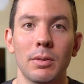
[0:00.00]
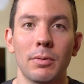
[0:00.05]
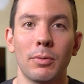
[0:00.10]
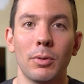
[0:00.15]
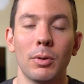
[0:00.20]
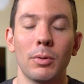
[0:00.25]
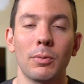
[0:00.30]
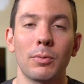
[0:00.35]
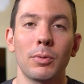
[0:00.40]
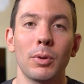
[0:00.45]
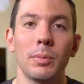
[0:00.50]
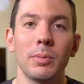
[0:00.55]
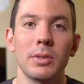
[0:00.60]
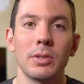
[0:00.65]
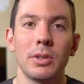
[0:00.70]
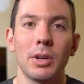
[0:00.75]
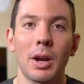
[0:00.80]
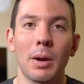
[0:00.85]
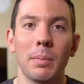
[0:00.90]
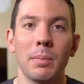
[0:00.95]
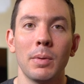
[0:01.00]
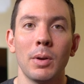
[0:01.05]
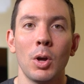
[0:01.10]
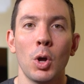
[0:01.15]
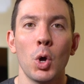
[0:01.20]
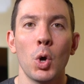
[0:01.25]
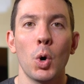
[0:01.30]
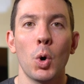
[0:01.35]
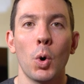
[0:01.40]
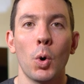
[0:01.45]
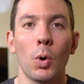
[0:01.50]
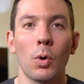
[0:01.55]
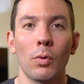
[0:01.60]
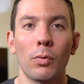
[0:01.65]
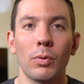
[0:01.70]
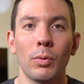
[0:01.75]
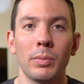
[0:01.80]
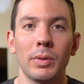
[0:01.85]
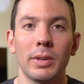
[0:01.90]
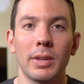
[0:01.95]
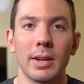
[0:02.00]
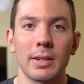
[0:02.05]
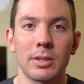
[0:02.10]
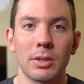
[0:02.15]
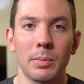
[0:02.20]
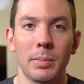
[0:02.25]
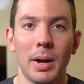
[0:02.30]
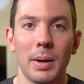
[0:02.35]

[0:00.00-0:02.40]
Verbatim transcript: the phone from the CRM or from the desktop